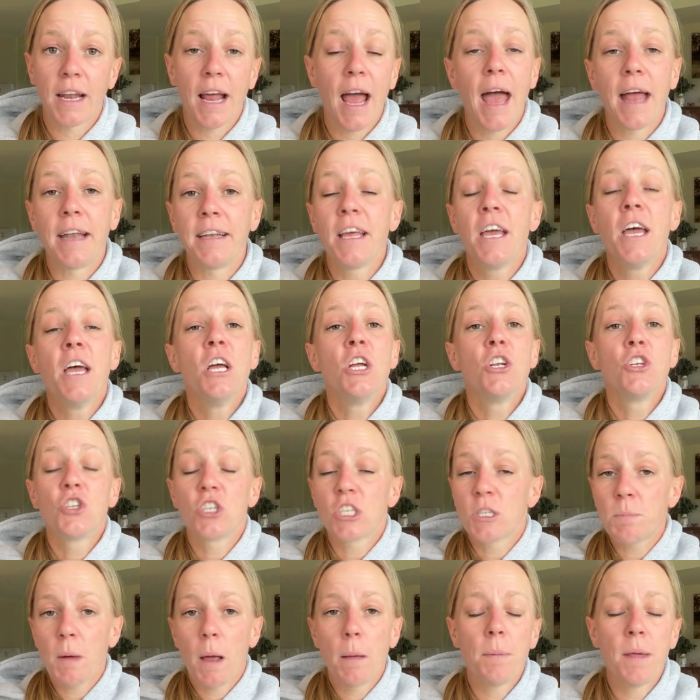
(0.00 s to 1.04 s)
And
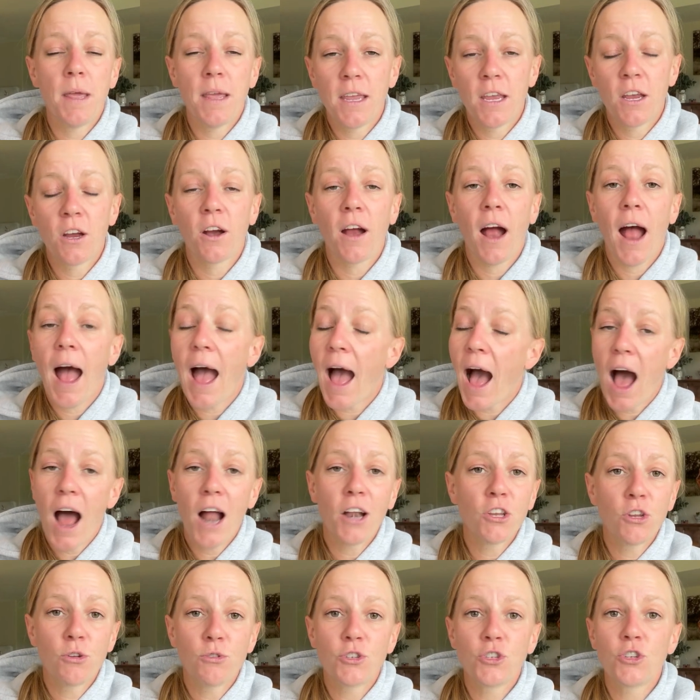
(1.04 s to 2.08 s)
just by being here
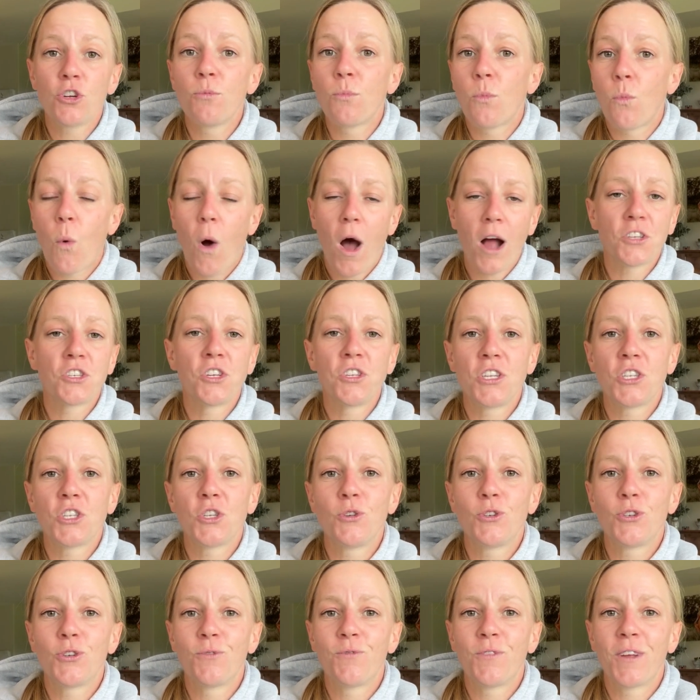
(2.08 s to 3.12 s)
on YouTube, watching this
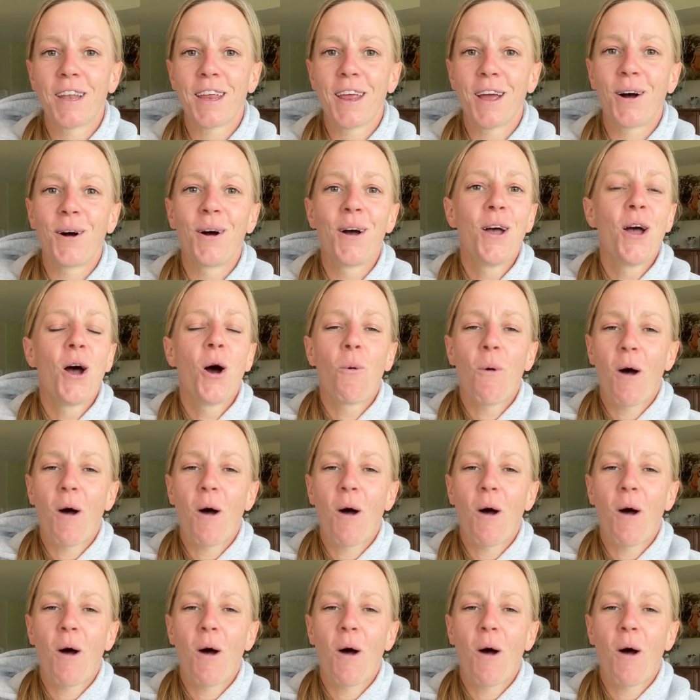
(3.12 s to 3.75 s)
YouTube video,